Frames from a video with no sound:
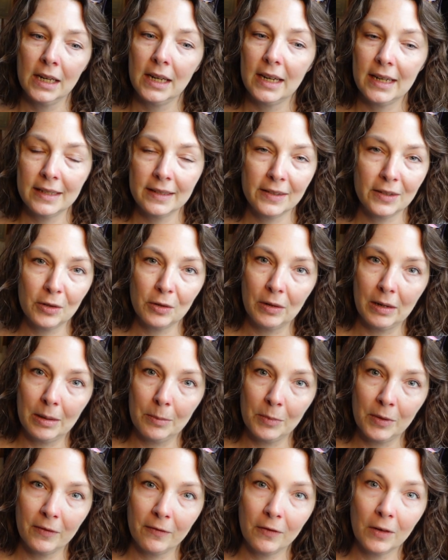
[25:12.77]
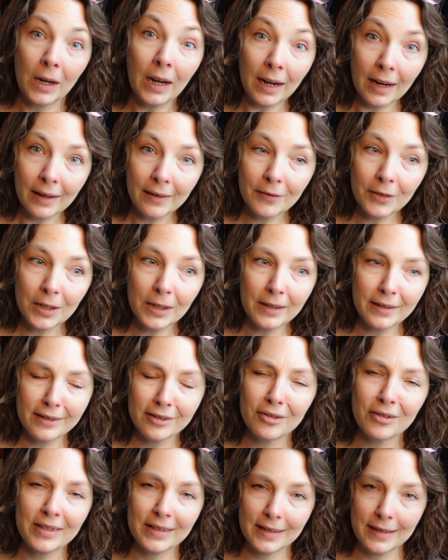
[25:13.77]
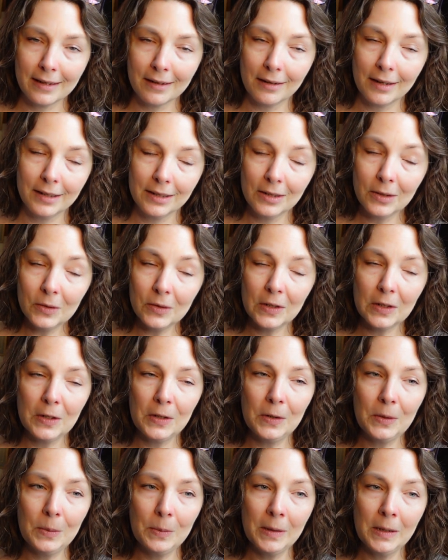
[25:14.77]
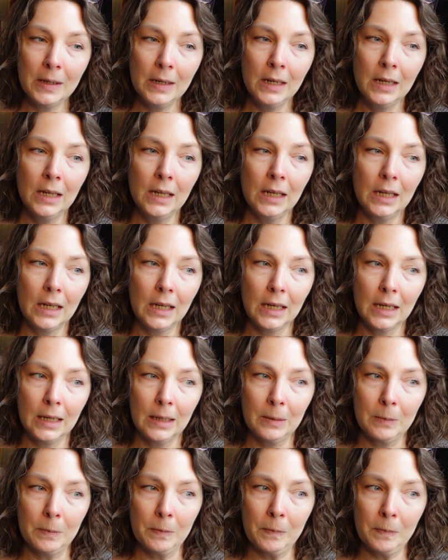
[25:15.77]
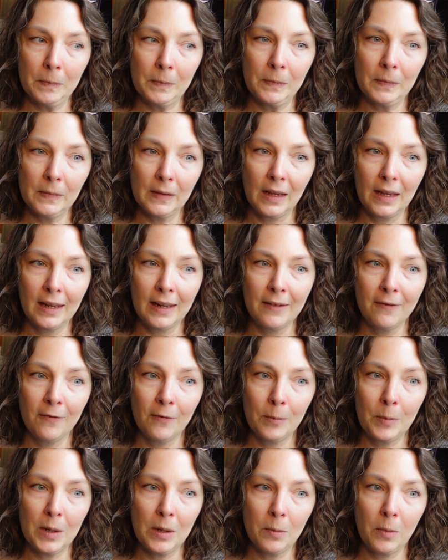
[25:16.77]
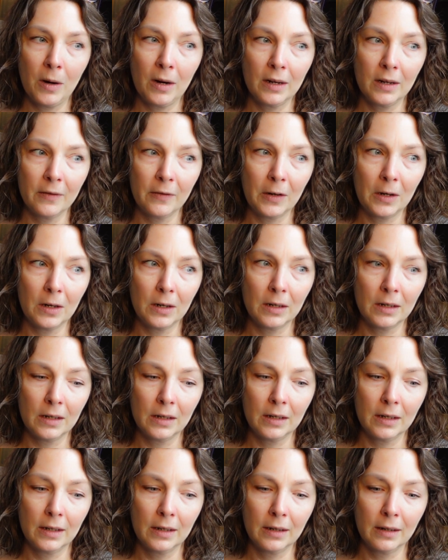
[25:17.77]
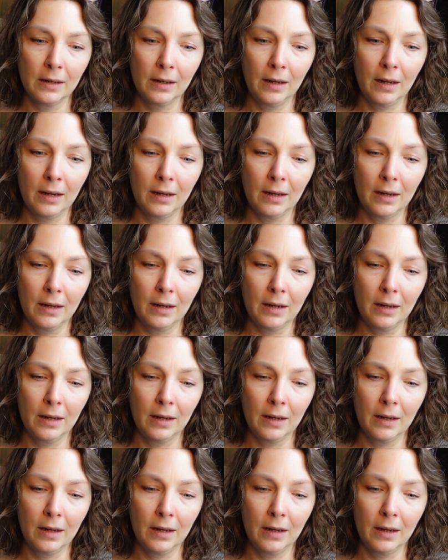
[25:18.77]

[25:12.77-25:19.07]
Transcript: Instagram forever. She's here on YouTube. I've been a part of her